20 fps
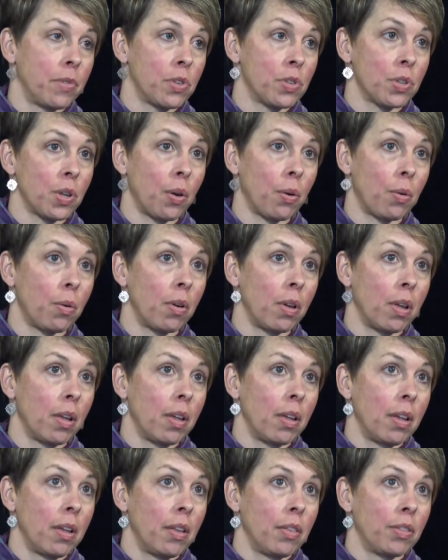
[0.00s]
So
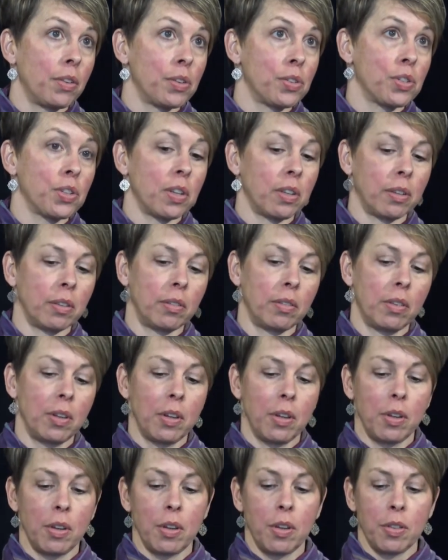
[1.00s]
there's a
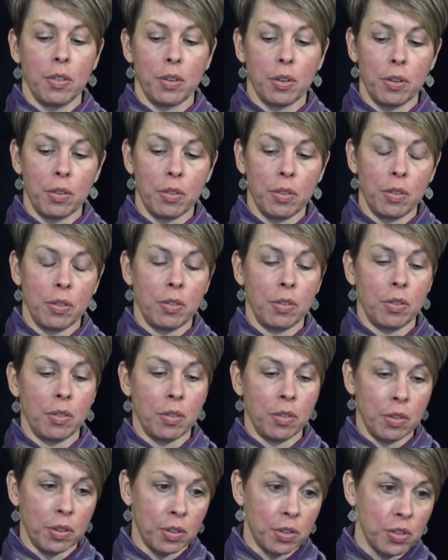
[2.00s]
there
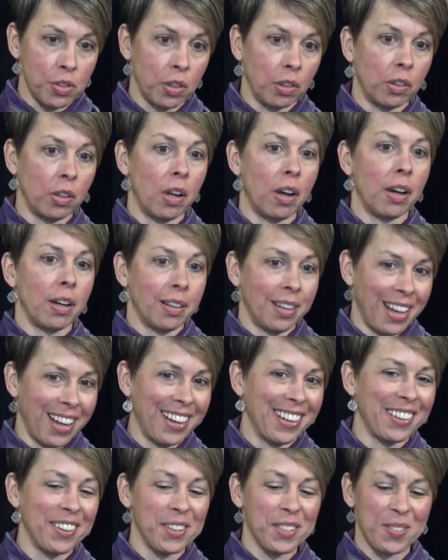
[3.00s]
there's a lot
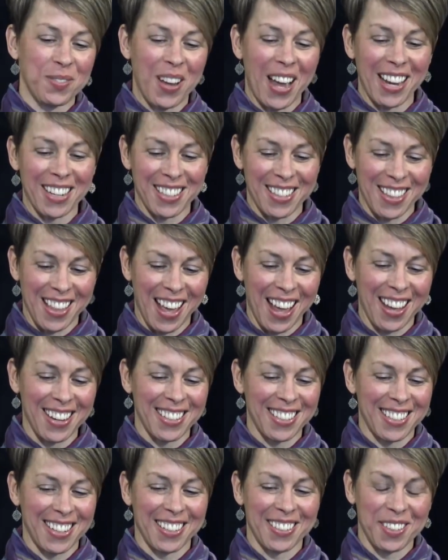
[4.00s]
again it goes back to
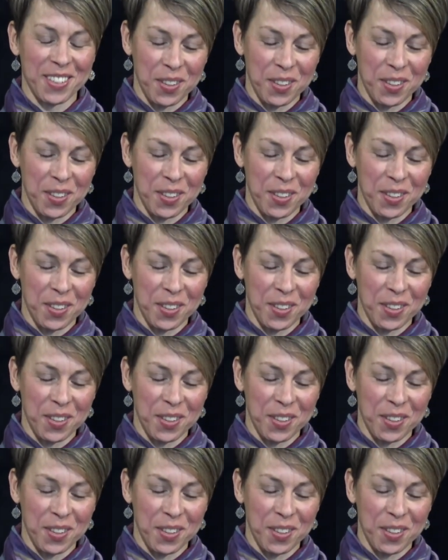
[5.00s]
that uh,